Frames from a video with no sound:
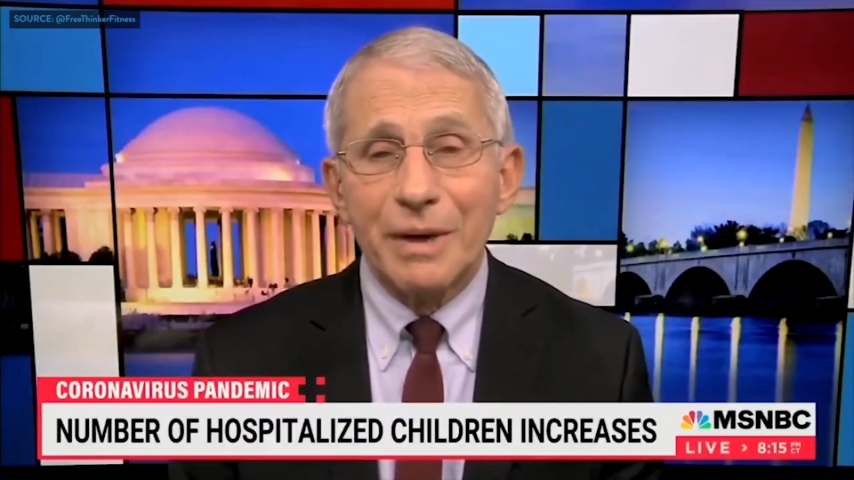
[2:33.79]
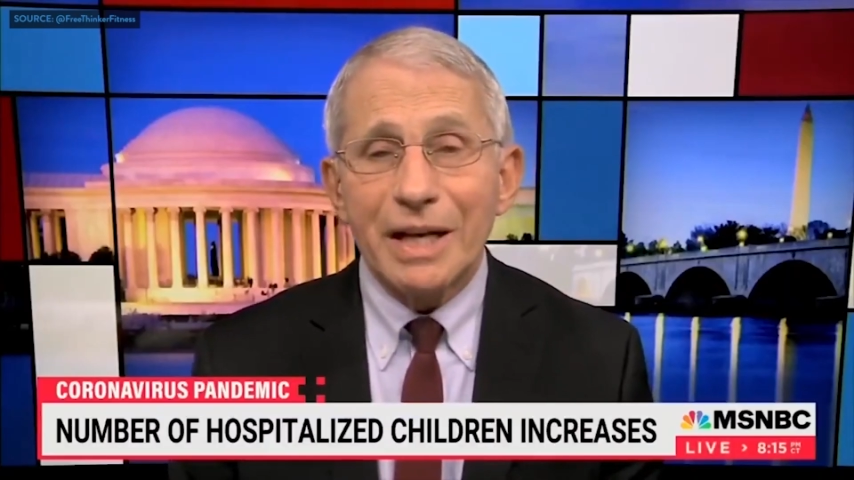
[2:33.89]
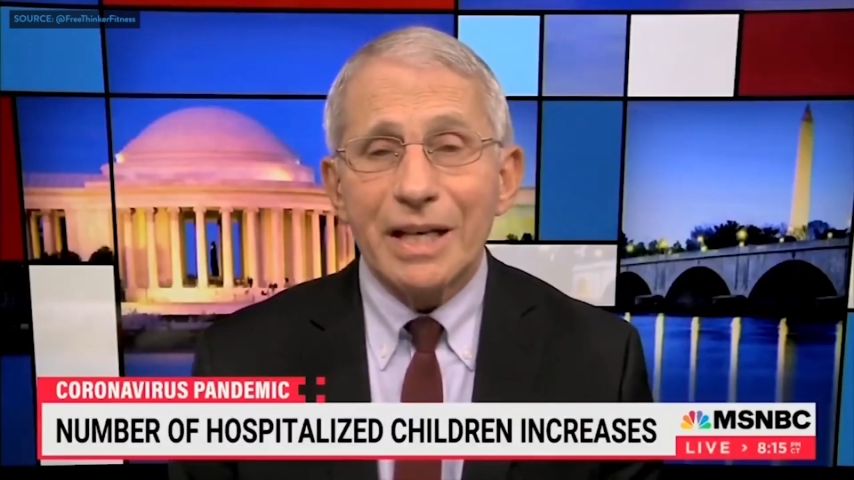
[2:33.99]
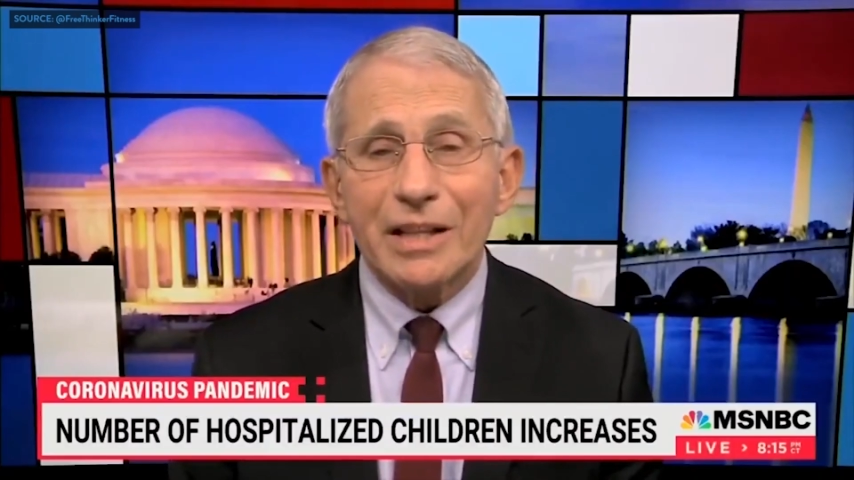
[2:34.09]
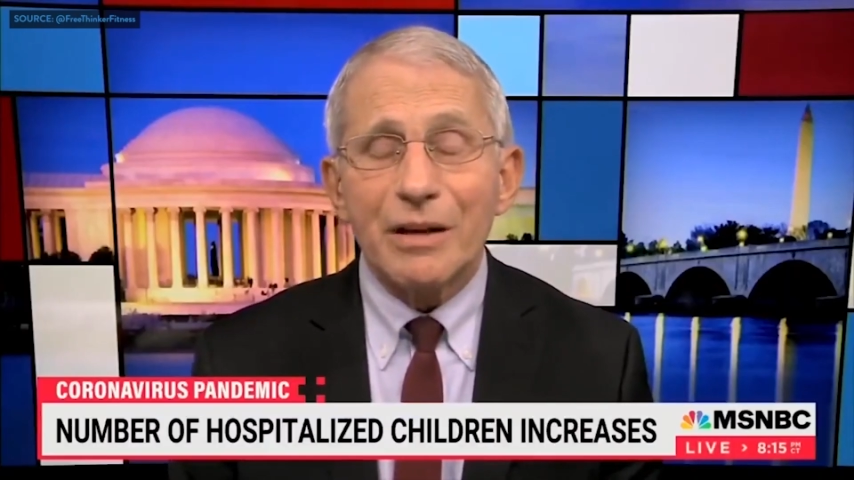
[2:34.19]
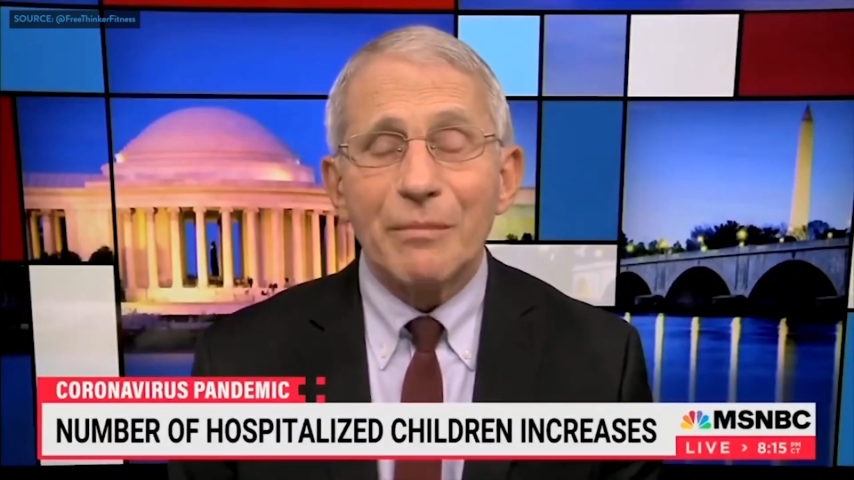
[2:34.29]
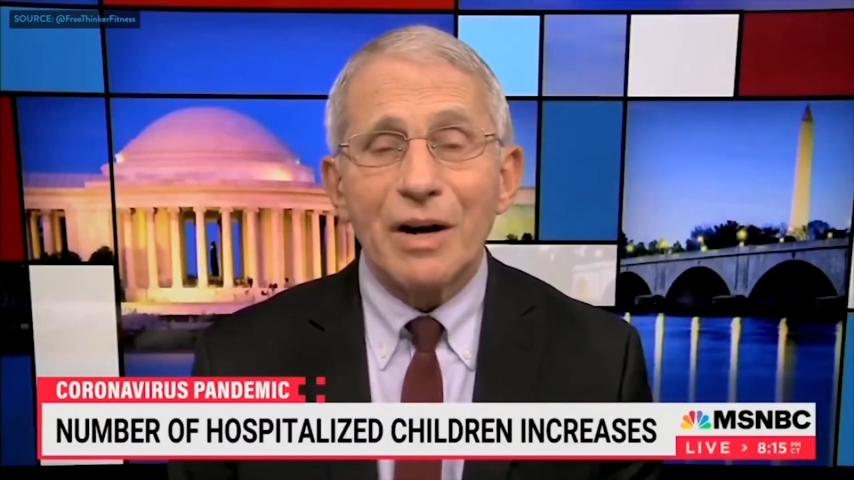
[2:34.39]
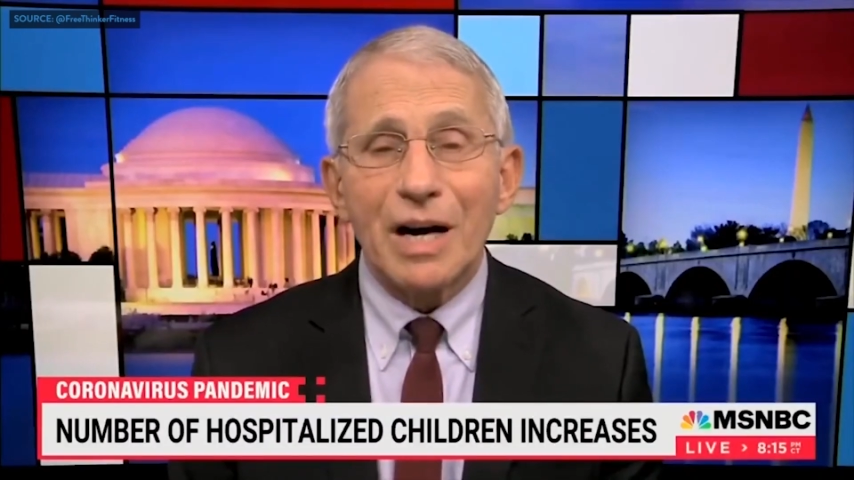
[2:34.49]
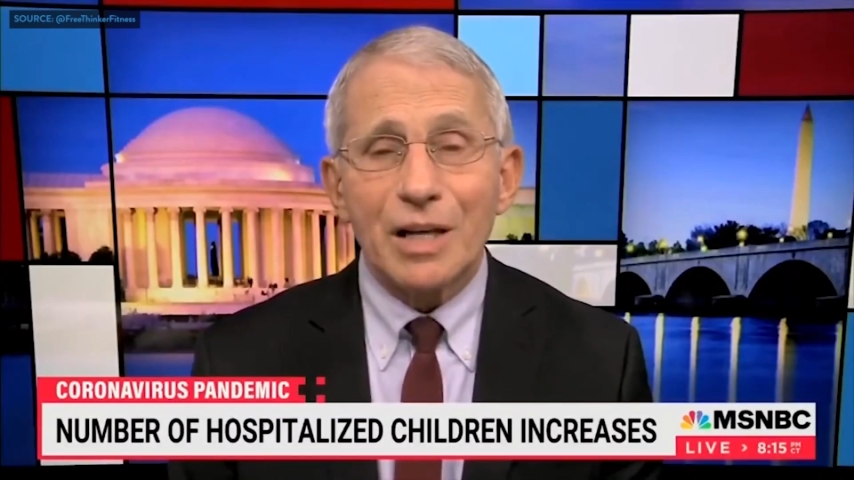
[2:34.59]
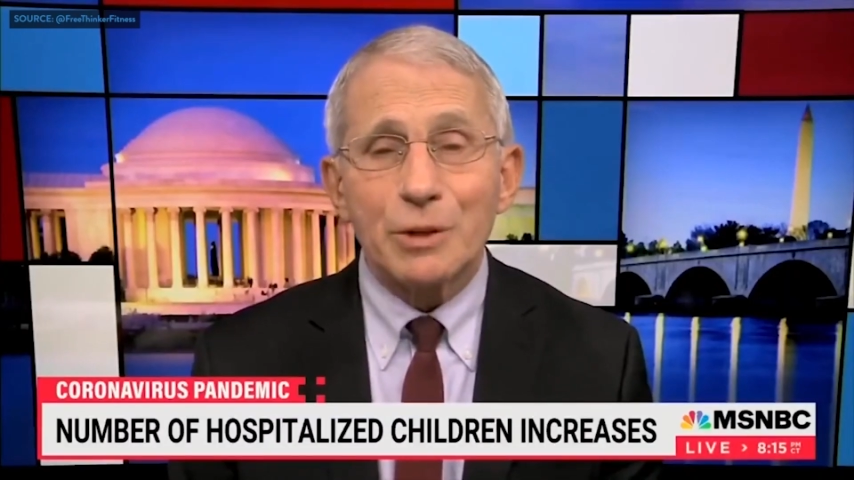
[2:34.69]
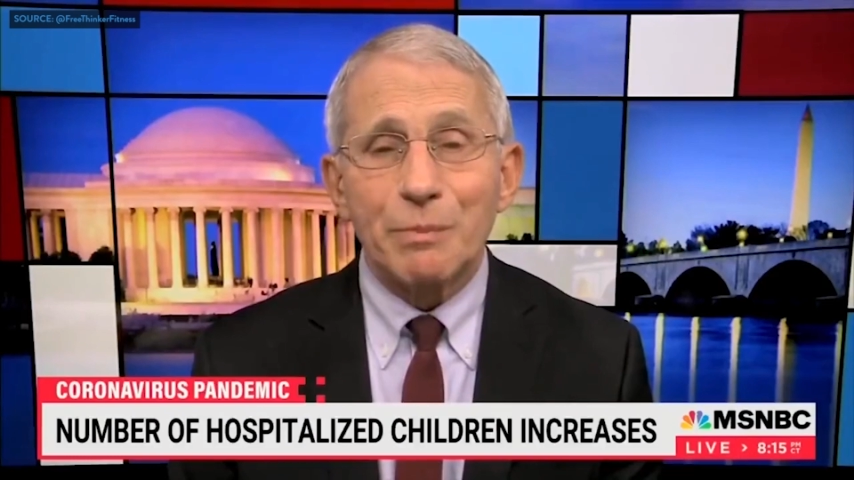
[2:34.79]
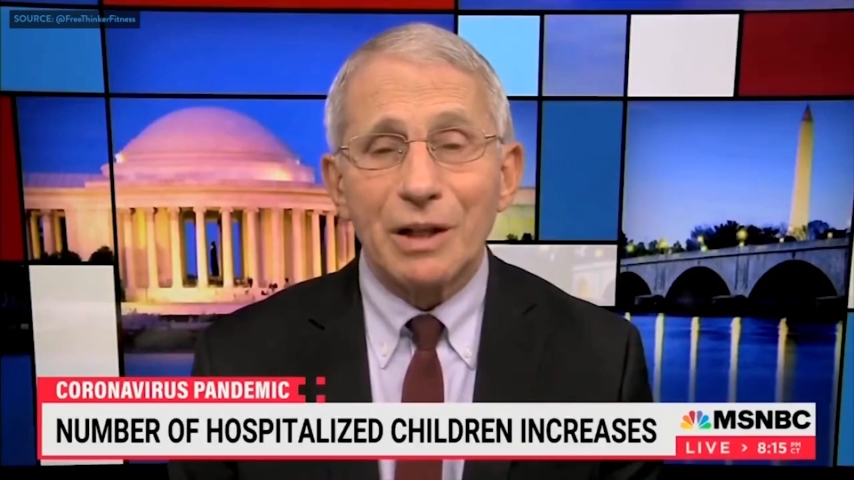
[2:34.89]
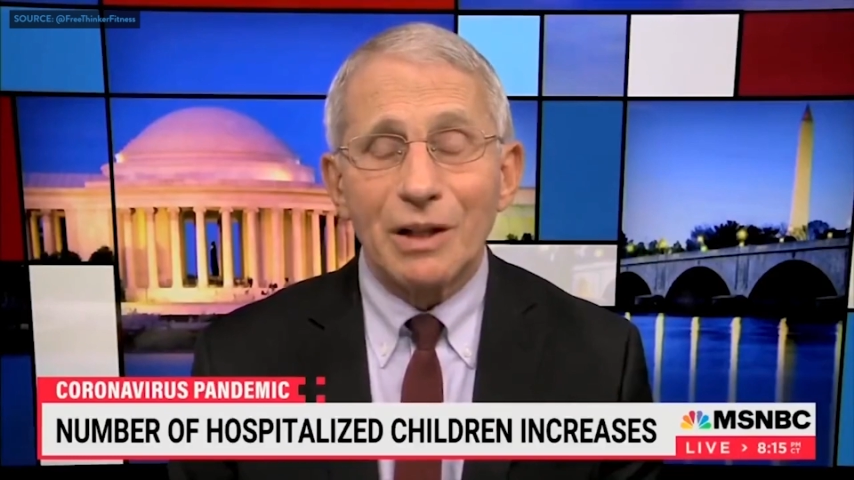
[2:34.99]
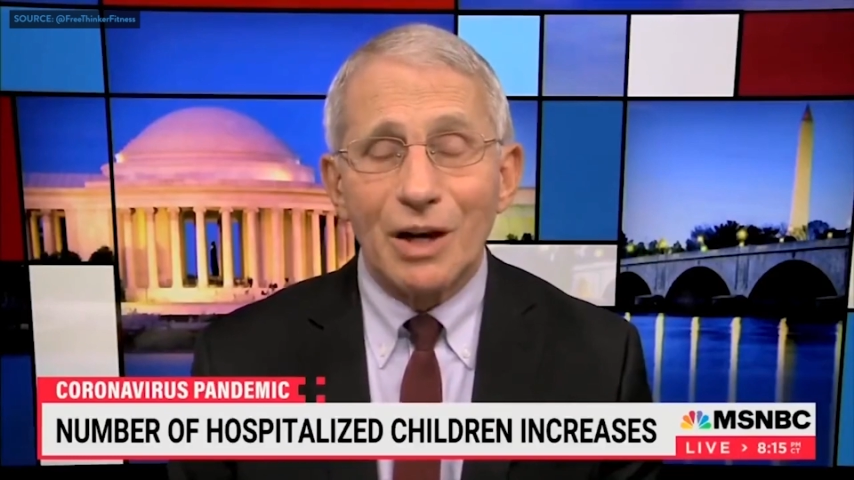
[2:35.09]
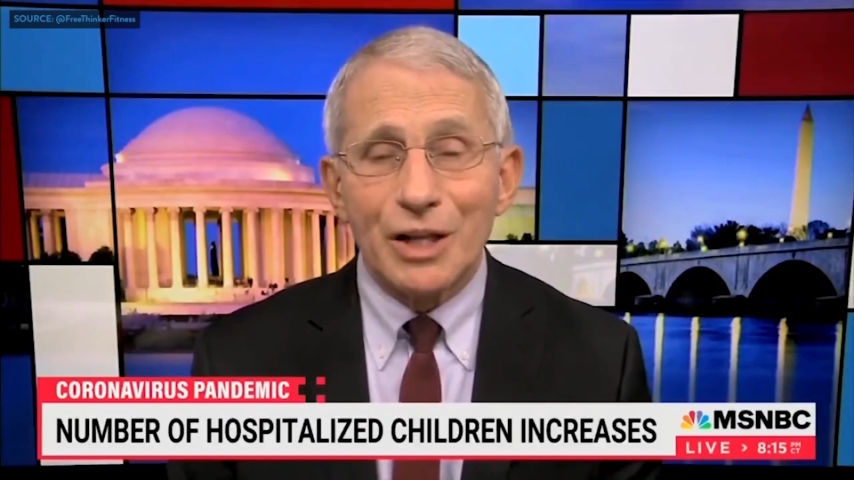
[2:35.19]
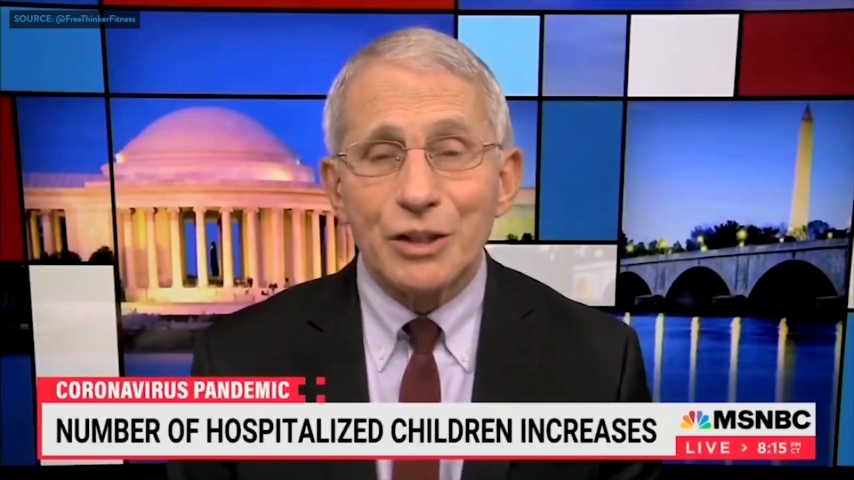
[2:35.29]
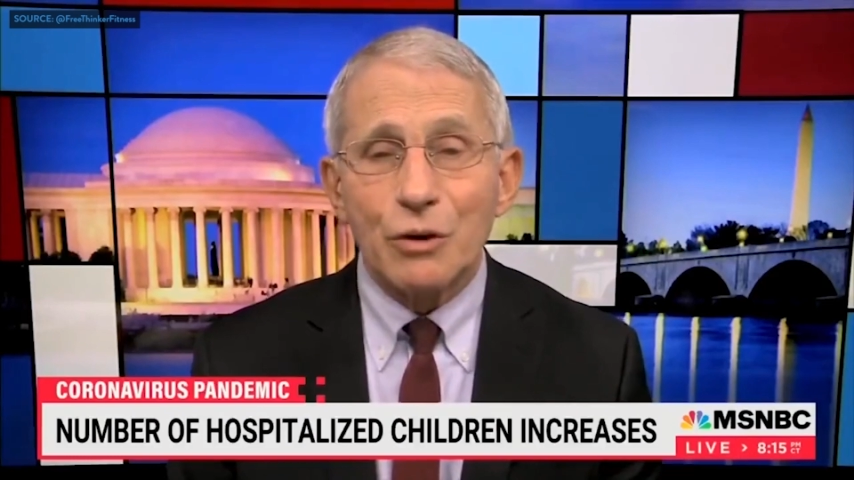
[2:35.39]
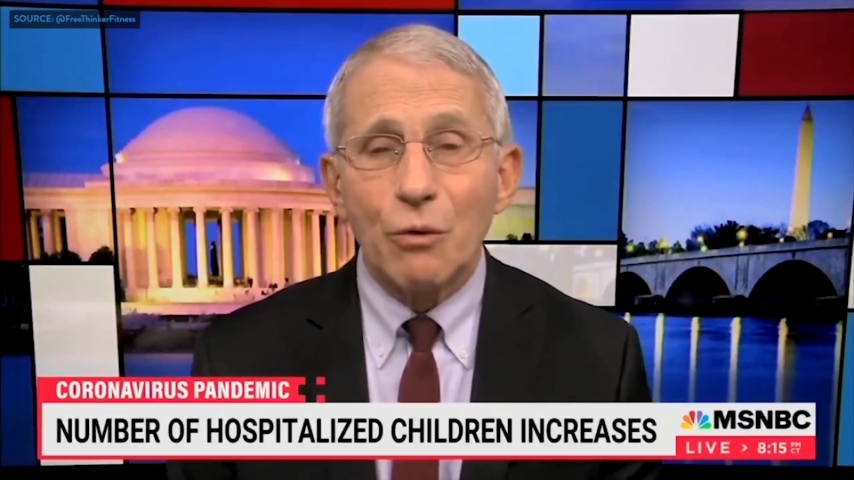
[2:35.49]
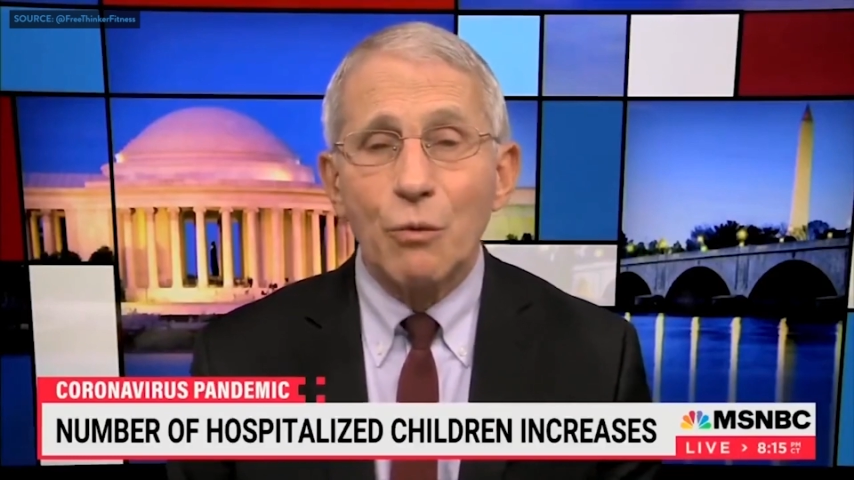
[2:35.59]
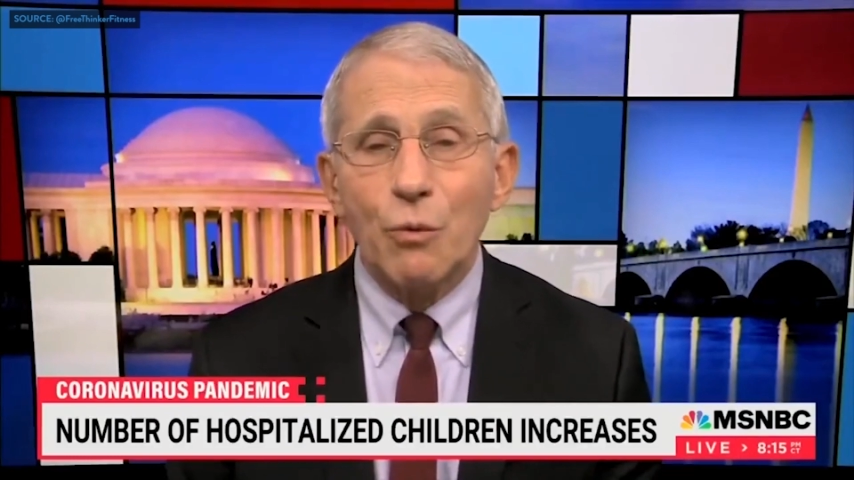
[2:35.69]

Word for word: many of them are hospitalized